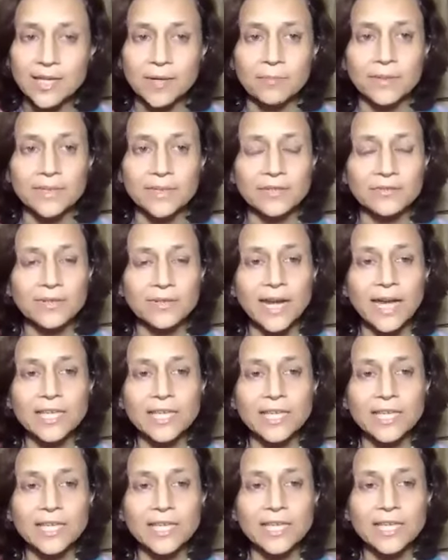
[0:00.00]
but they were
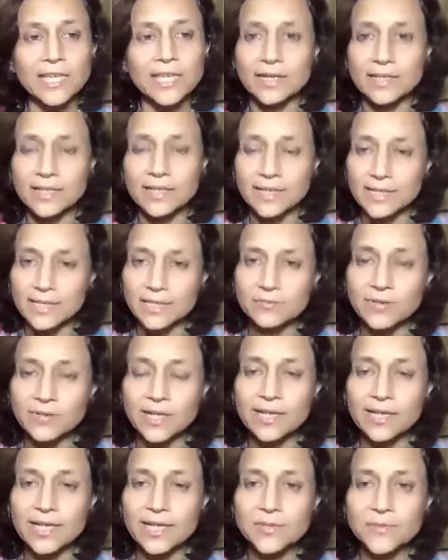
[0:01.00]
actually varnas.
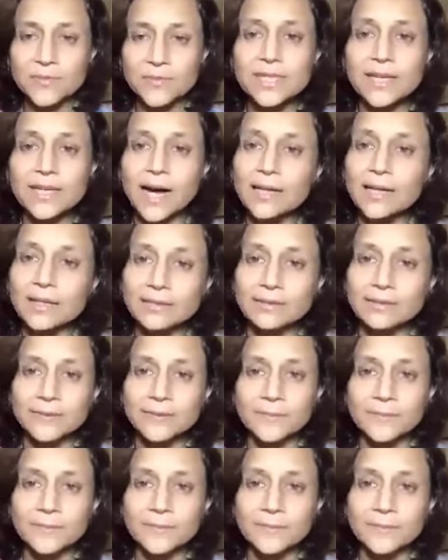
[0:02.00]
Varnas means color.